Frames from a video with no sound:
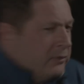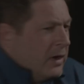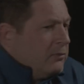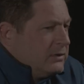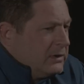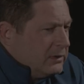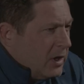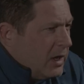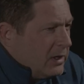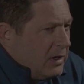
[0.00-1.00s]
I, so I was in the
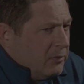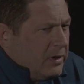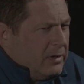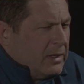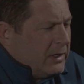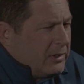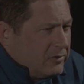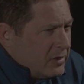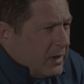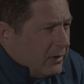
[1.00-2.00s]
law library, not like
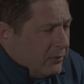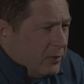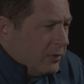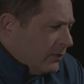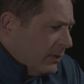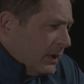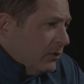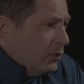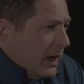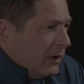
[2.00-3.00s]
a jailhouse lawyer because I'm
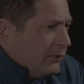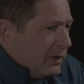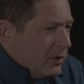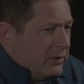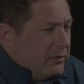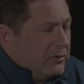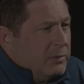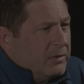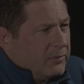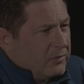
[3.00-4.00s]
not doing outside
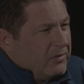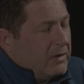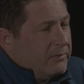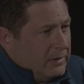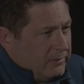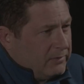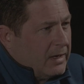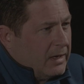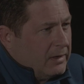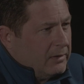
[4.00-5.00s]
cases, but for stuff
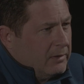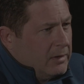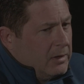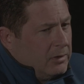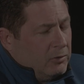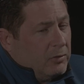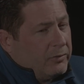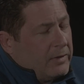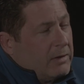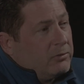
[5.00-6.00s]
inside, mm-hmm. you
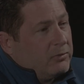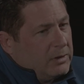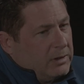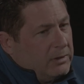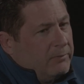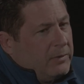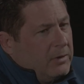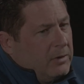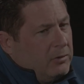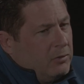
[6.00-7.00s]
know. So that was really,
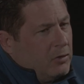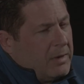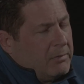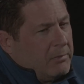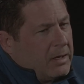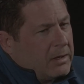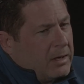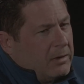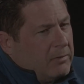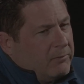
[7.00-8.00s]
you know, my, my
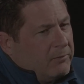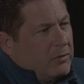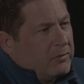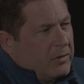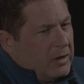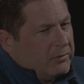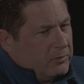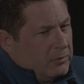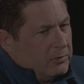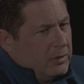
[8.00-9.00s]
kind of first
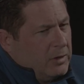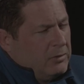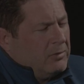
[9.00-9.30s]
hustle.